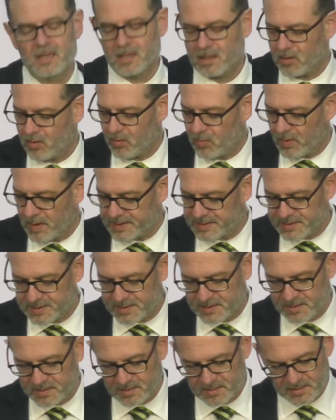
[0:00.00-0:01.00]
I
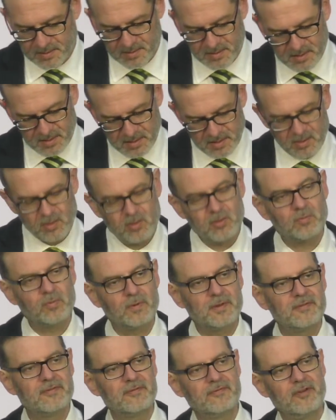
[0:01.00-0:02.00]
always look
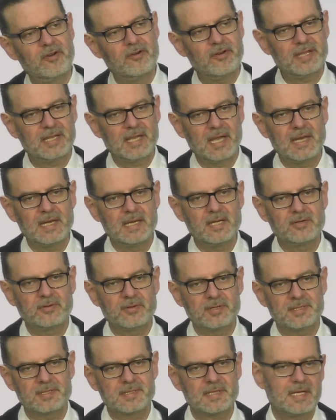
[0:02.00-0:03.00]
with very keen
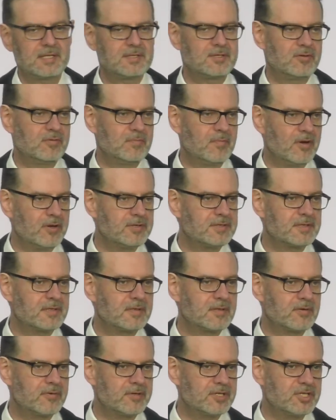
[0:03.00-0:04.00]
interest, as do most
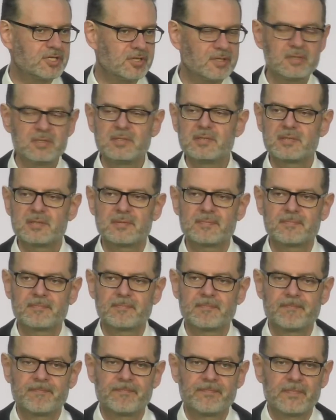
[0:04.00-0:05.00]
Christians
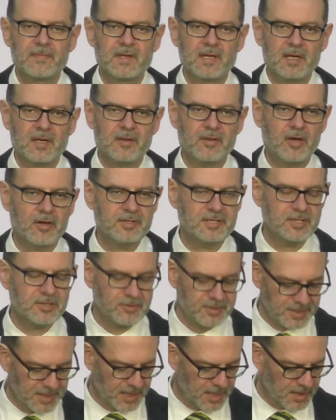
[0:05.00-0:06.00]
and those
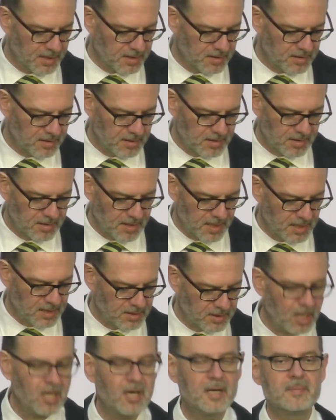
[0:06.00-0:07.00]
interested in the
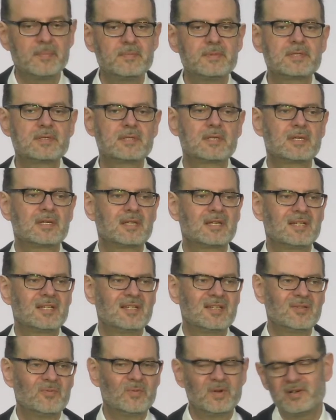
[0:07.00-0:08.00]
end times,
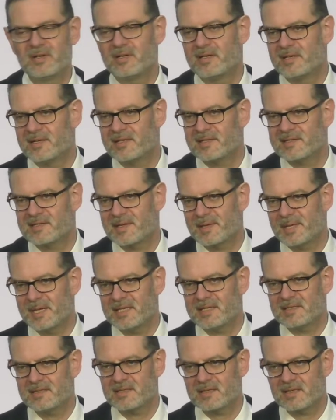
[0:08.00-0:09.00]
when
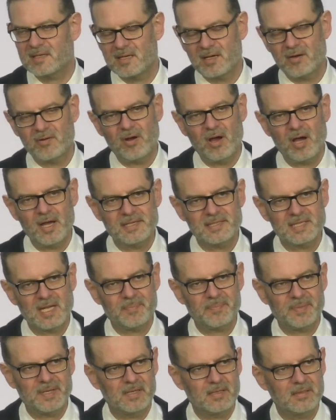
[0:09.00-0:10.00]
things arise
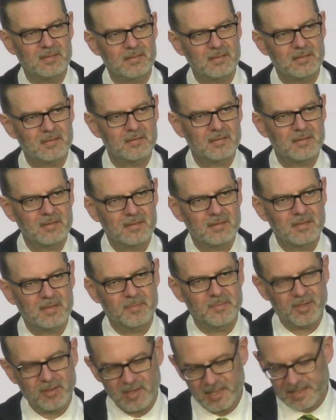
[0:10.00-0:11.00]
up in the
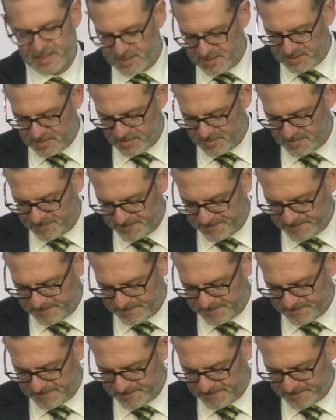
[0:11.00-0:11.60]
Middle East.